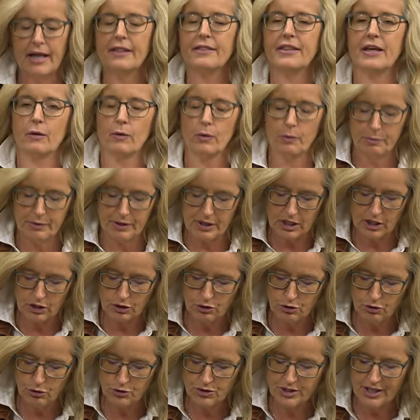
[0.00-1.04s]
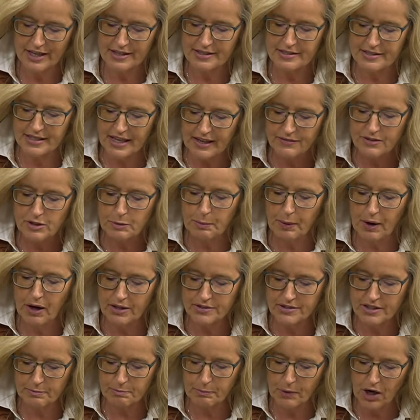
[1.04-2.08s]
they were being used as safe
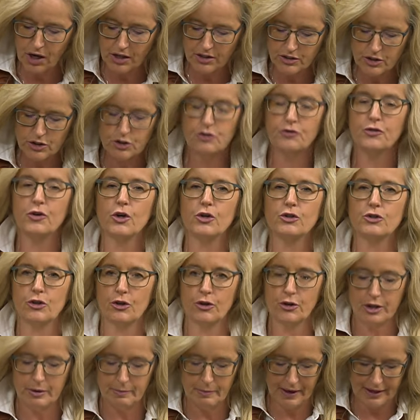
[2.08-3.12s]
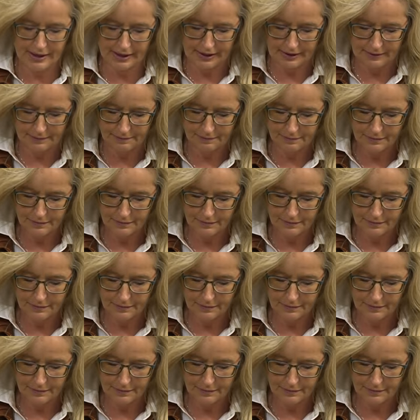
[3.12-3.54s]
deposit boxes for dirty money.